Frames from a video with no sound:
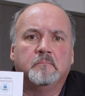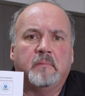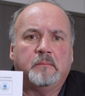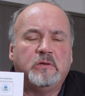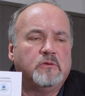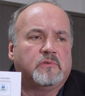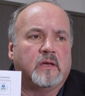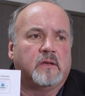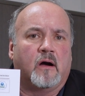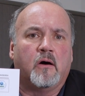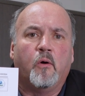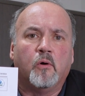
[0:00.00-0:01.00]
Maybe you
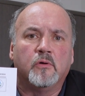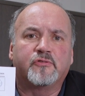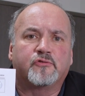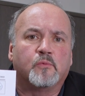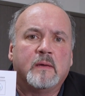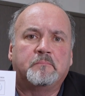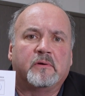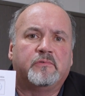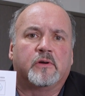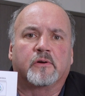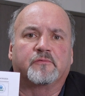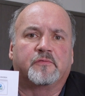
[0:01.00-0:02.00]
did a whole sweep
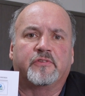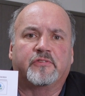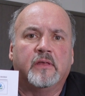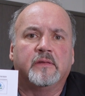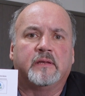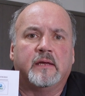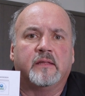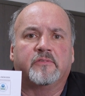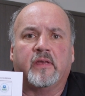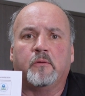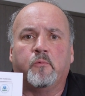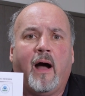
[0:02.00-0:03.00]
of your facility and
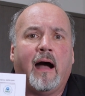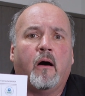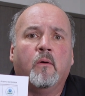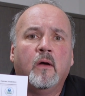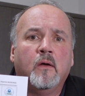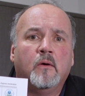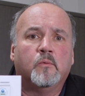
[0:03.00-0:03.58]
said, wow,